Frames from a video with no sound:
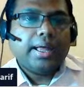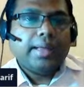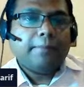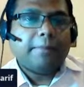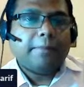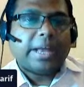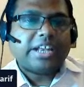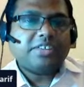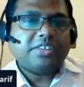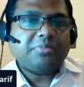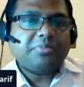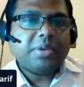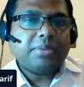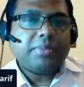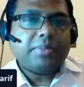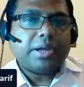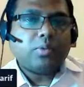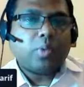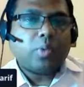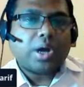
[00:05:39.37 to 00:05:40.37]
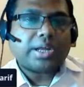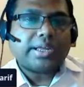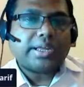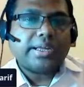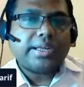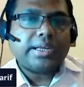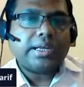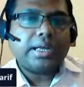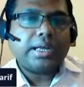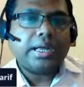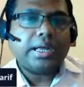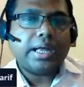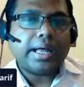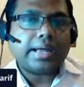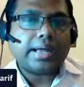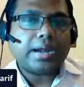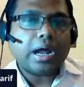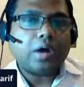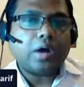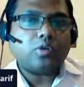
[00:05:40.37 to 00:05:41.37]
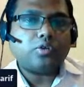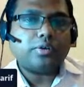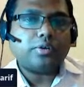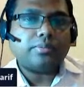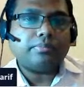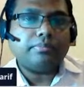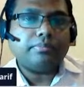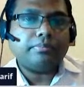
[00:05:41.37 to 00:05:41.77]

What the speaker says: Management by walking around